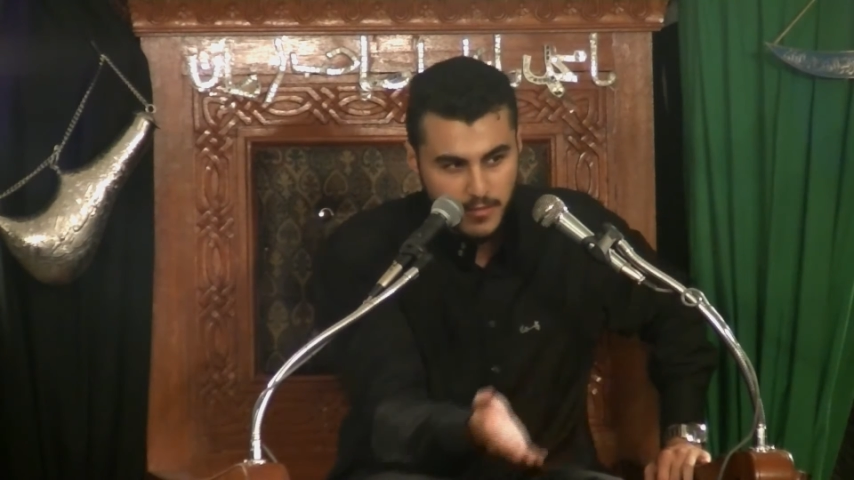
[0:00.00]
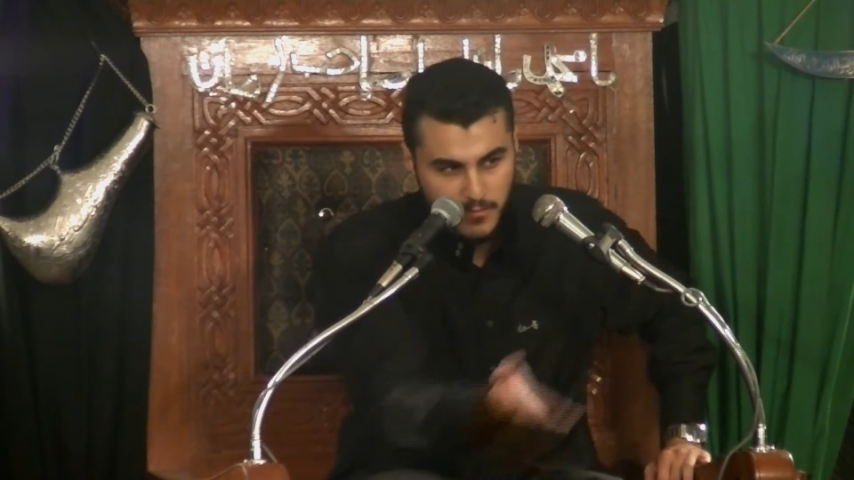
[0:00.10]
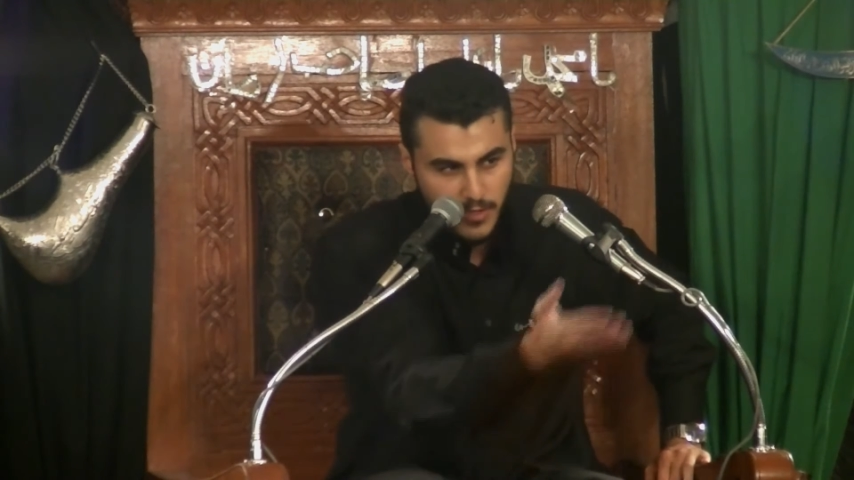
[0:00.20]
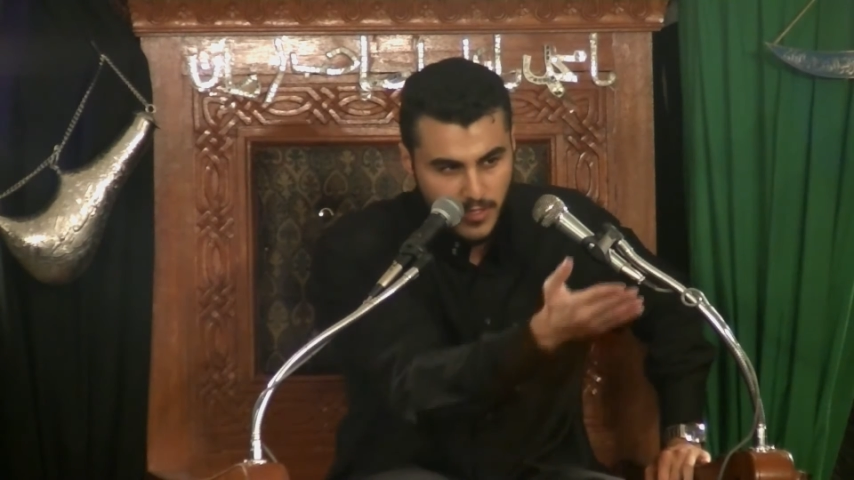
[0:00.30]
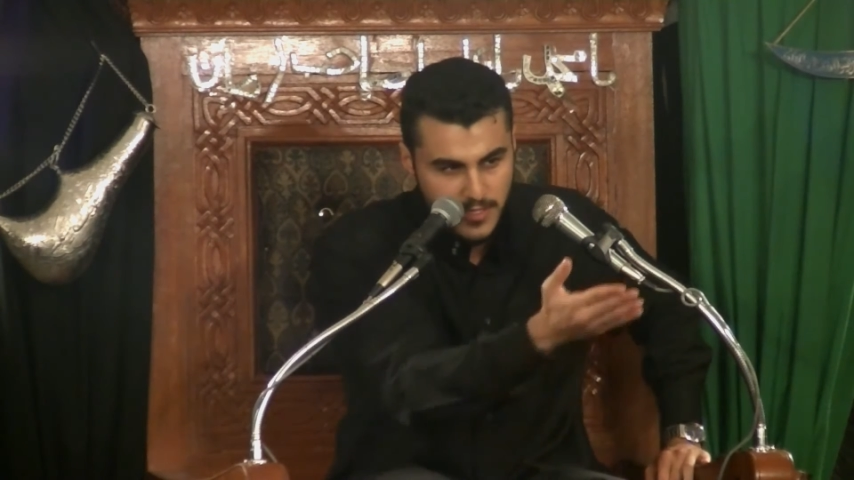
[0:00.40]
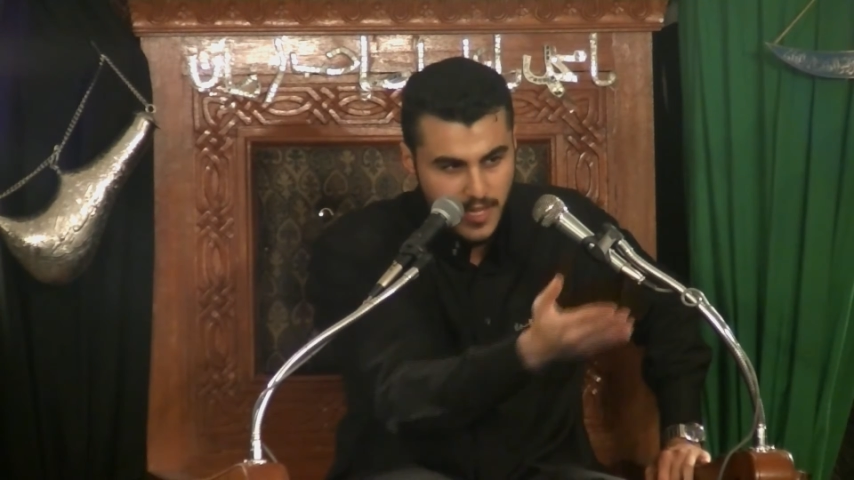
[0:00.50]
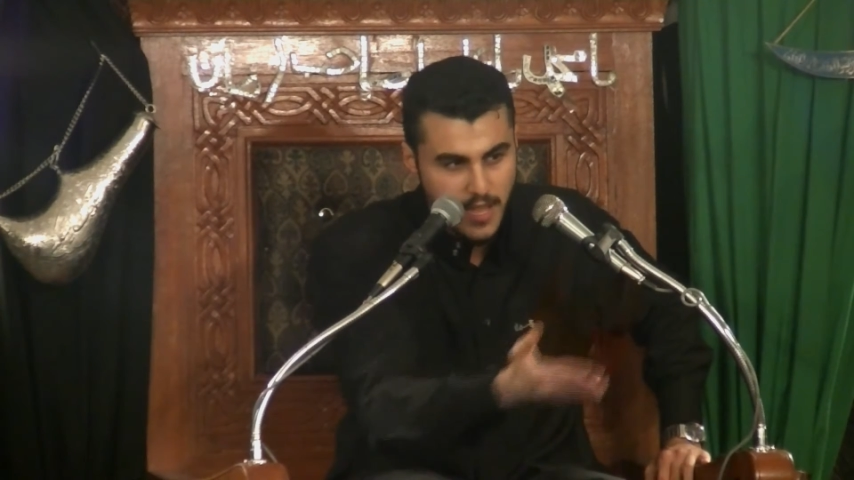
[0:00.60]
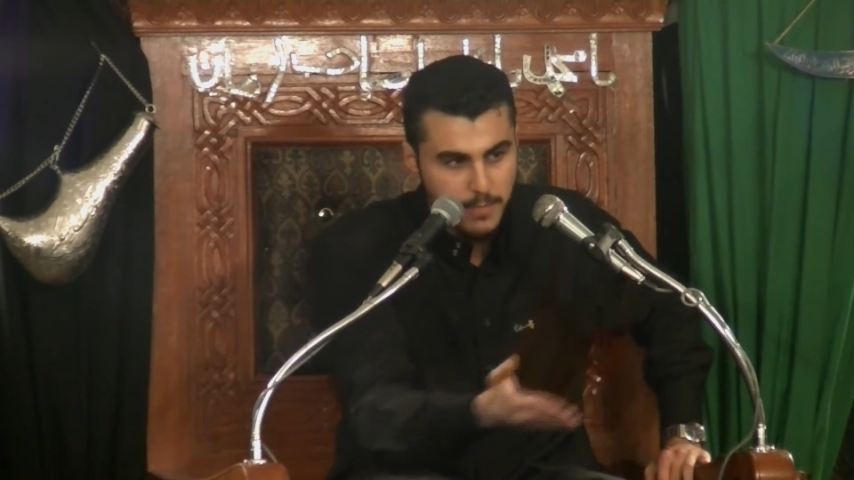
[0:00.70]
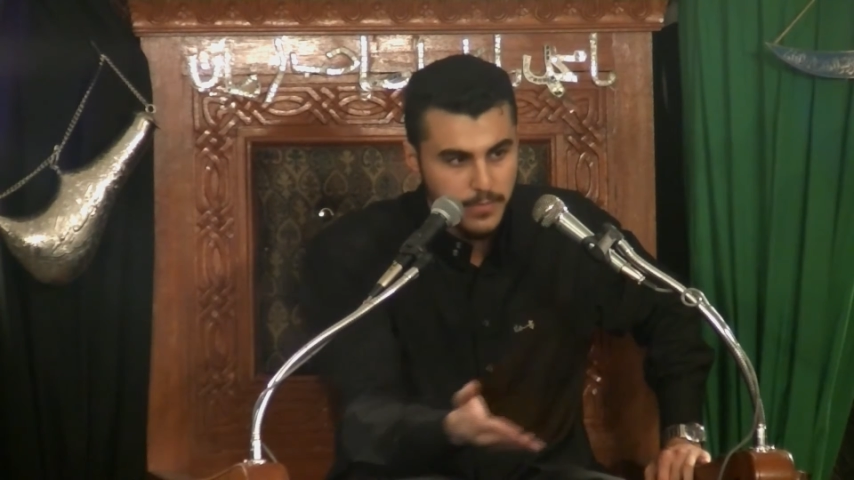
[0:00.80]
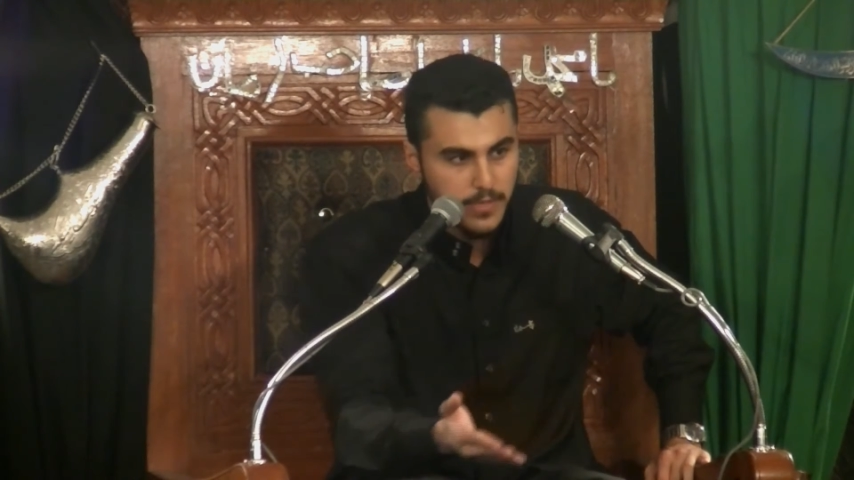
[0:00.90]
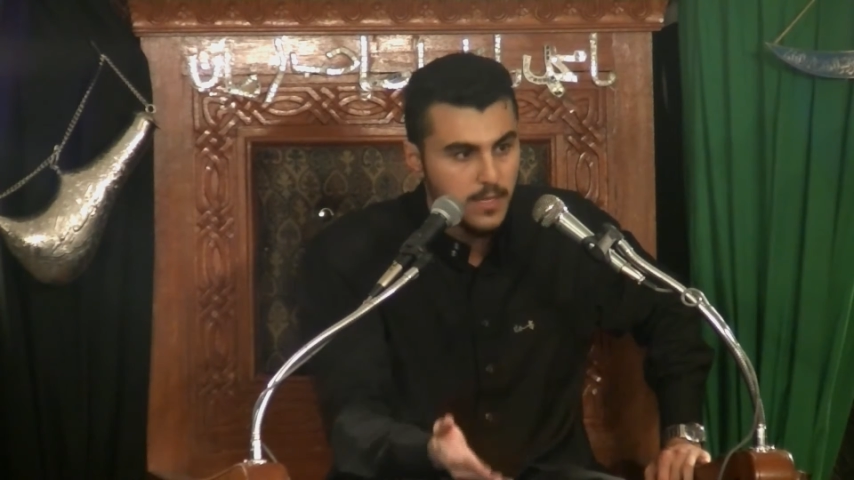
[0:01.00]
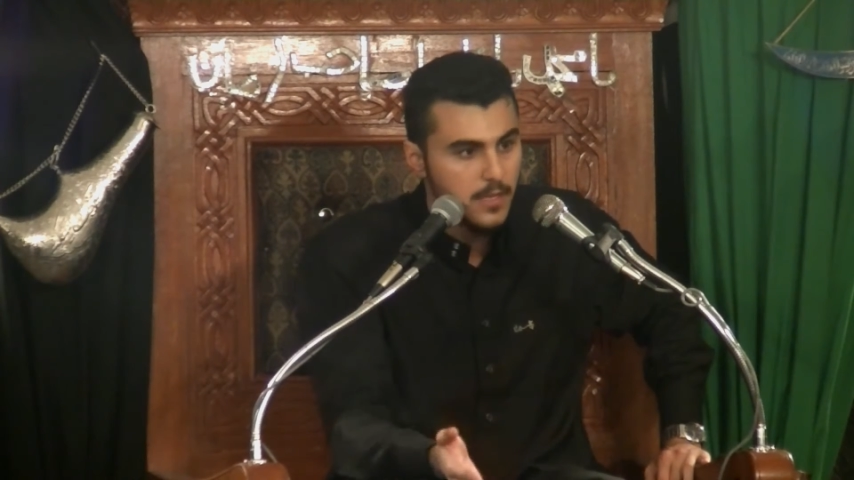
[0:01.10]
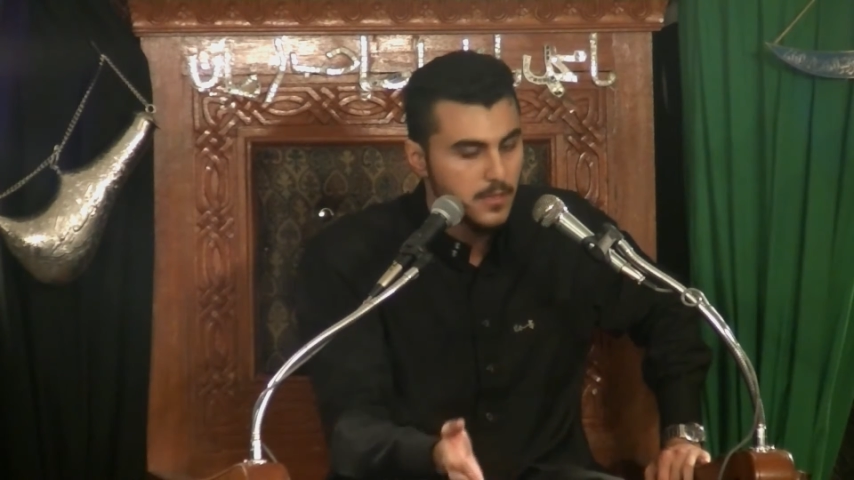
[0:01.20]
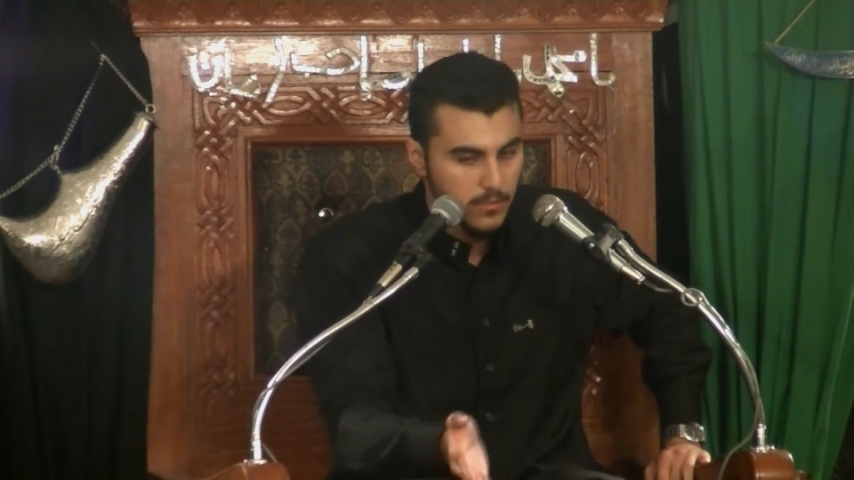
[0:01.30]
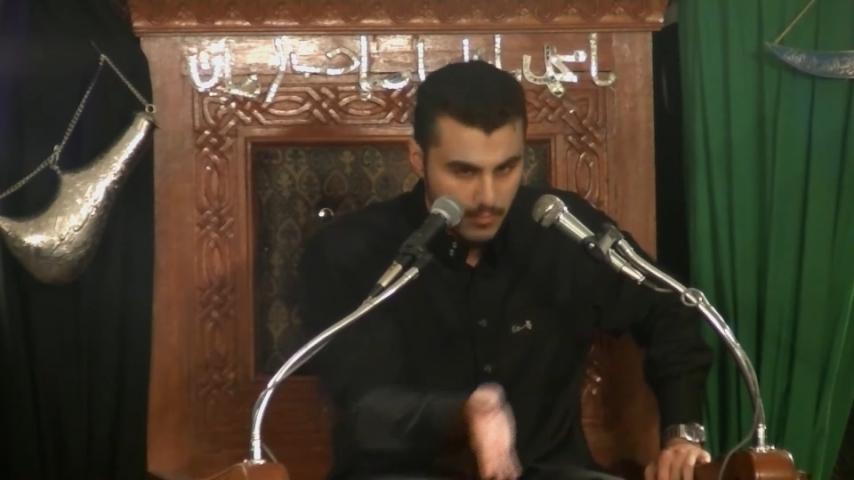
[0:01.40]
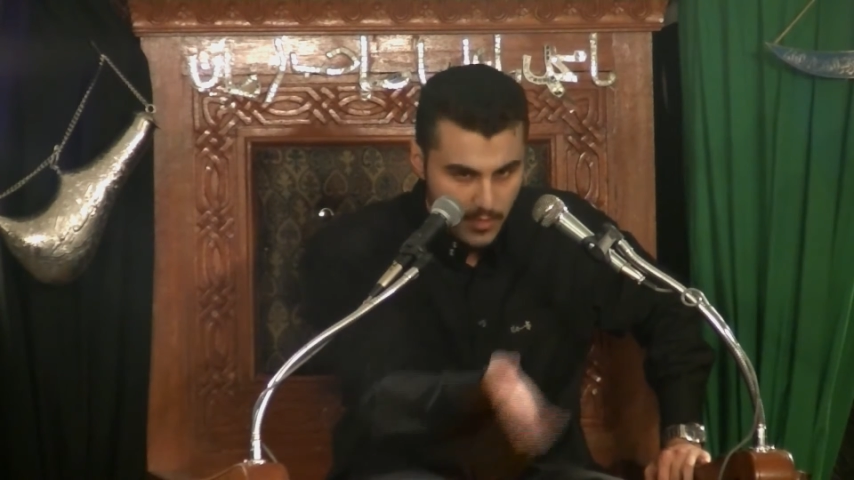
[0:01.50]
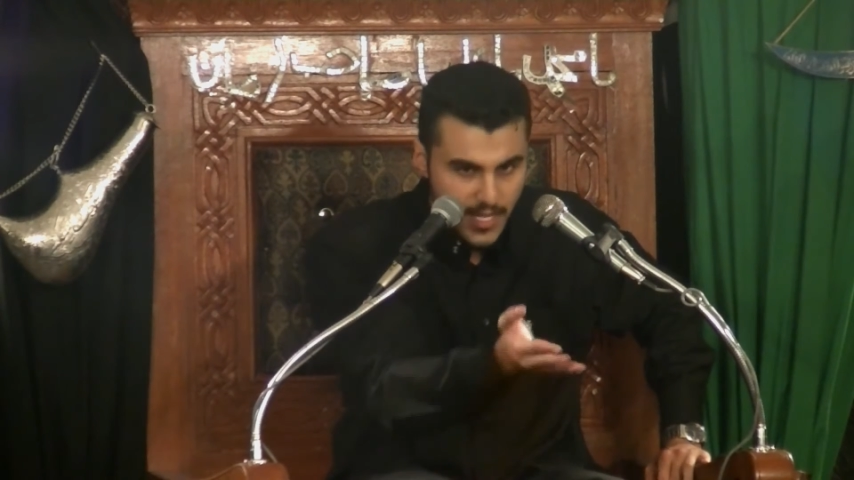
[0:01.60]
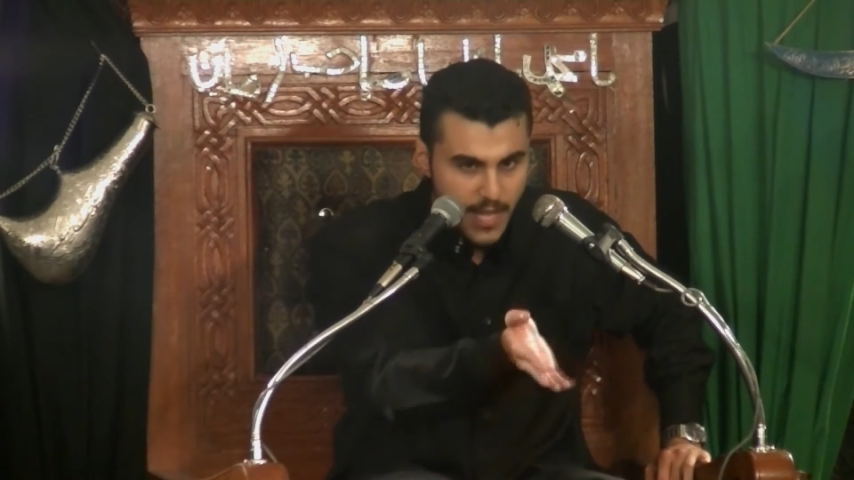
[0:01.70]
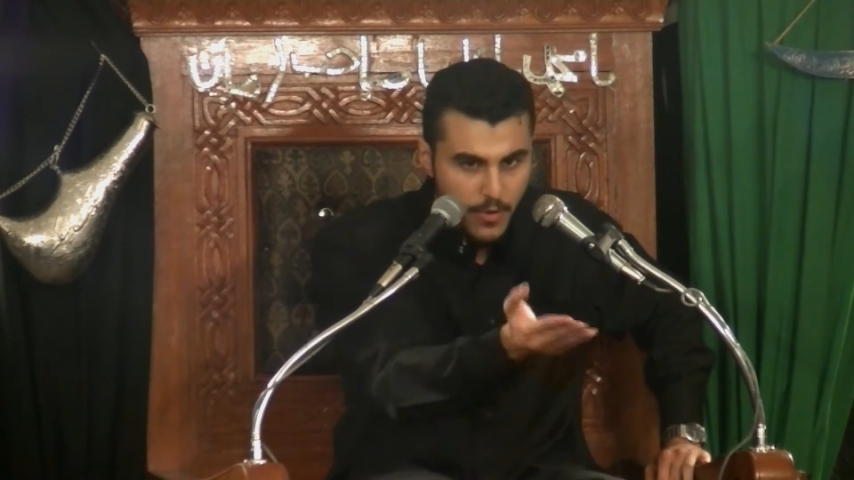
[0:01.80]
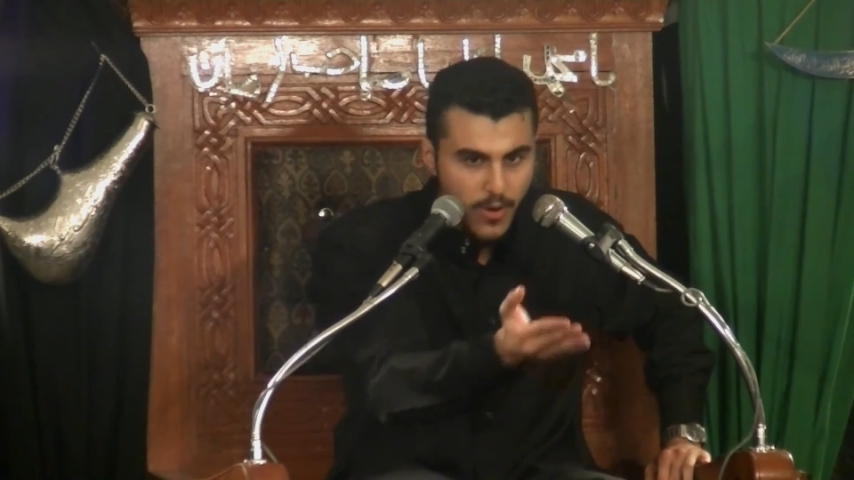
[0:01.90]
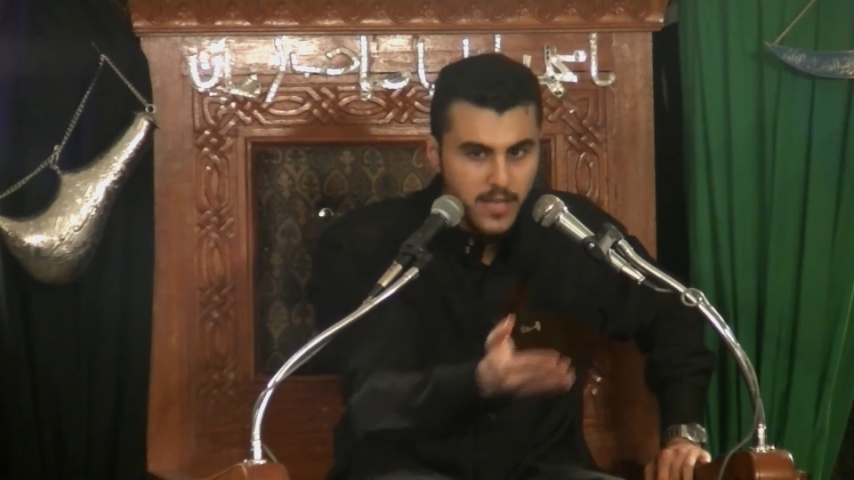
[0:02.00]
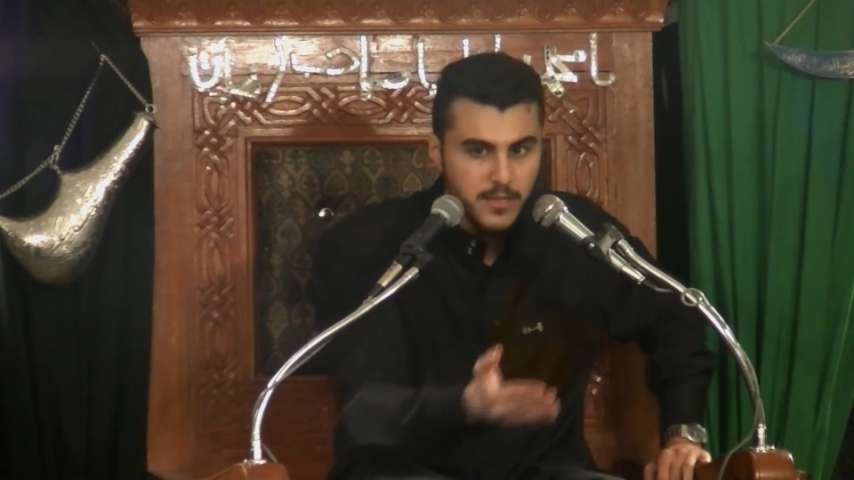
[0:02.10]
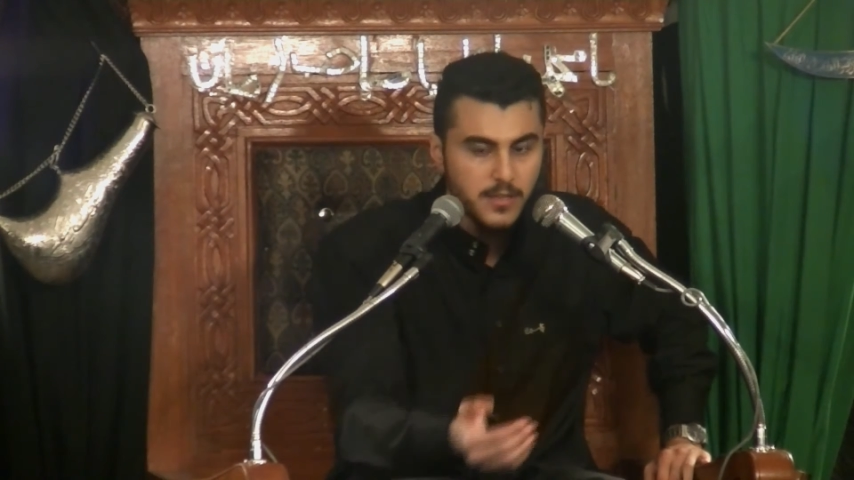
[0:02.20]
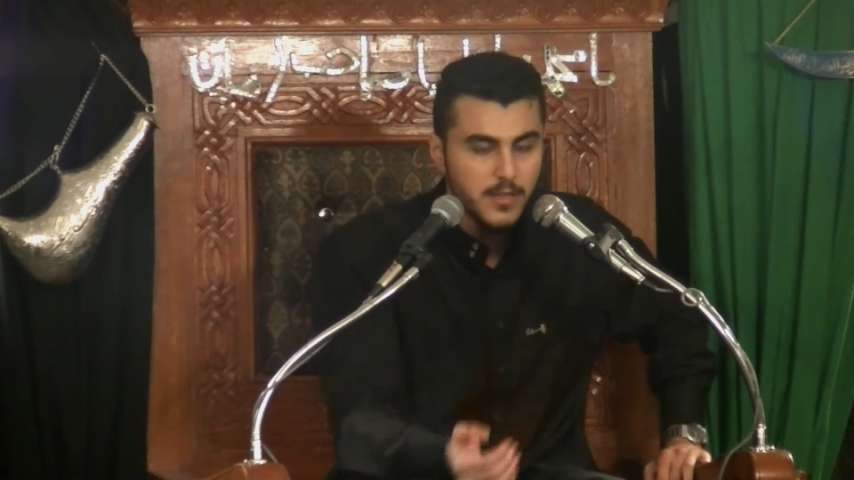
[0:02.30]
You can escape. Escape, go ahead."